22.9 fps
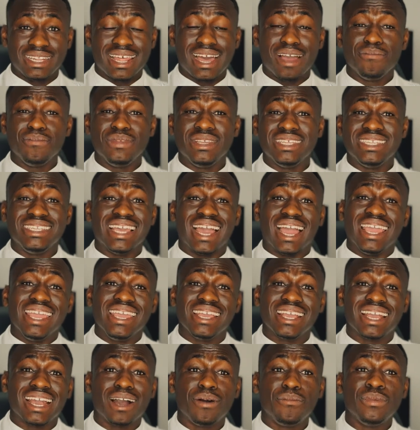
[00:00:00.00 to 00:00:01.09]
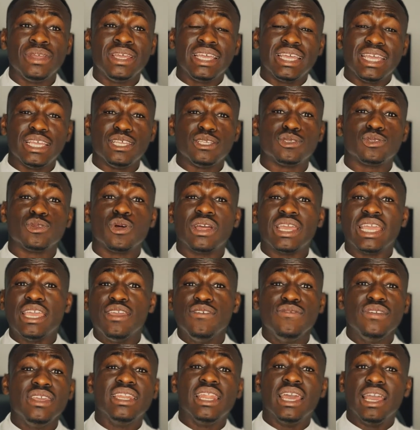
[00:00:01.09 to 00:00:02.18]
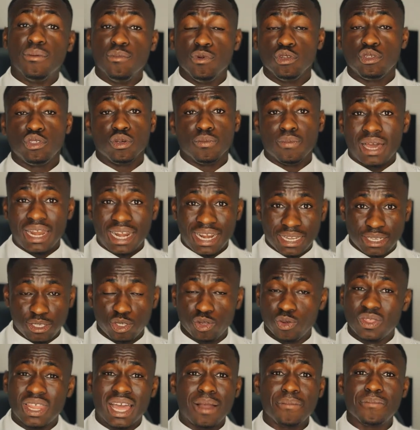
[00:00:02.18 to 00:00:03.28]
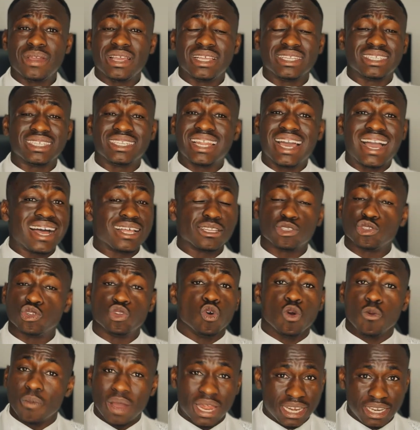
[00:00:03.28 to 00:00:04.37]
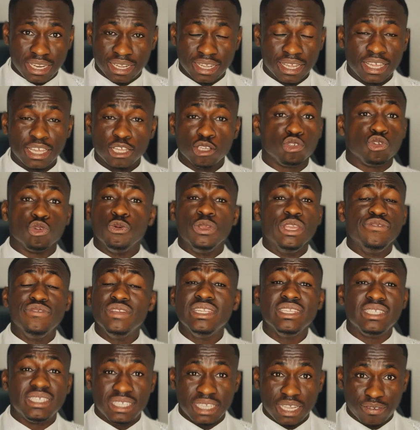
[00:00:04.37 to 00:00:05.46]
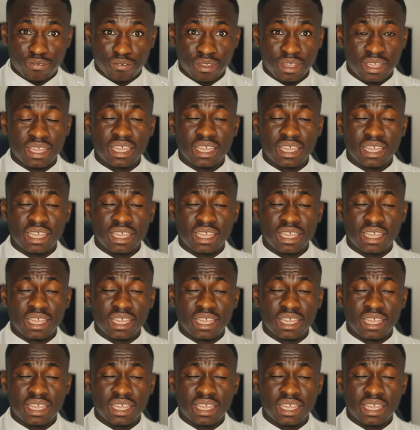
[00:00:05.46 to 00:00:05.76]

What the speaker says: That means their income is not even able to balance. So that person has no money to even save.